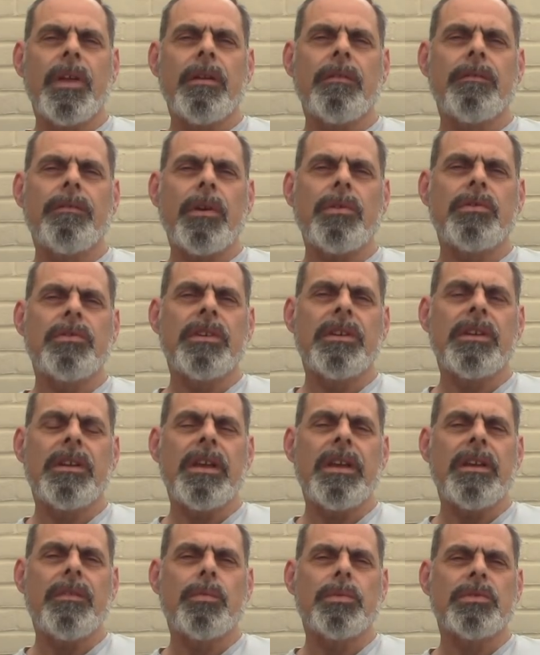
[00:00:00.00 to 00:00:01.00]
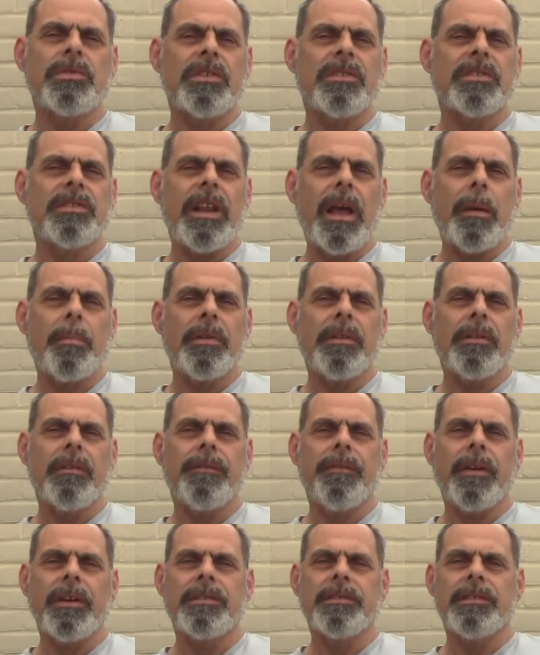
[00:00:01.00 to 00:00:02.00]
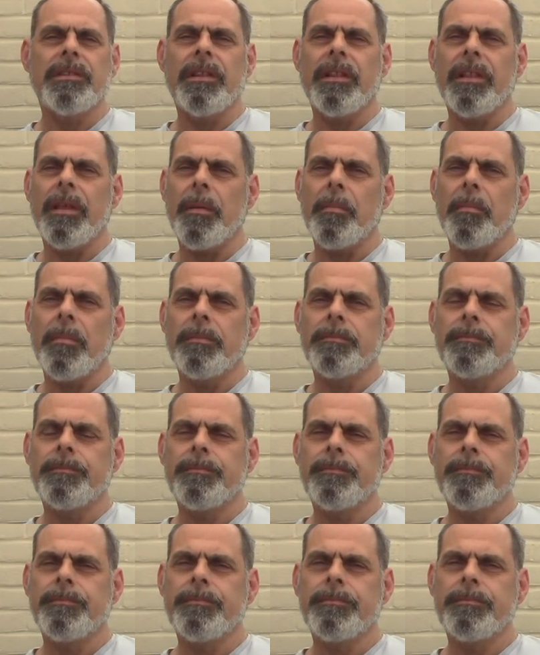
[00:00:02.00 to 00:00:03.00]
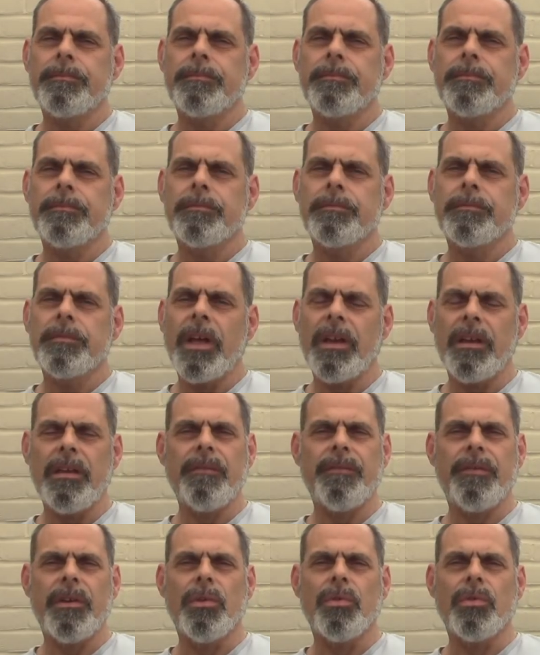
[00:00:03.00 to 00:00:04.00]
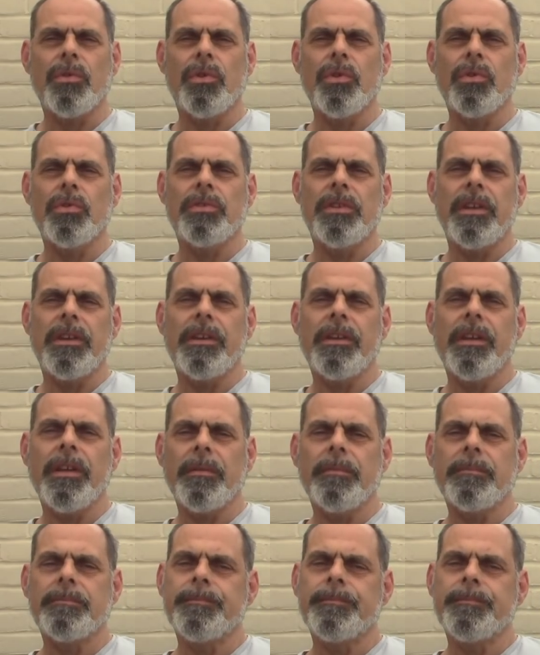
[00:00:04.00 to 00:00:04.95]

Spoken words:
Voting Leave was a slap in the face to them, and it felt good, didn't it?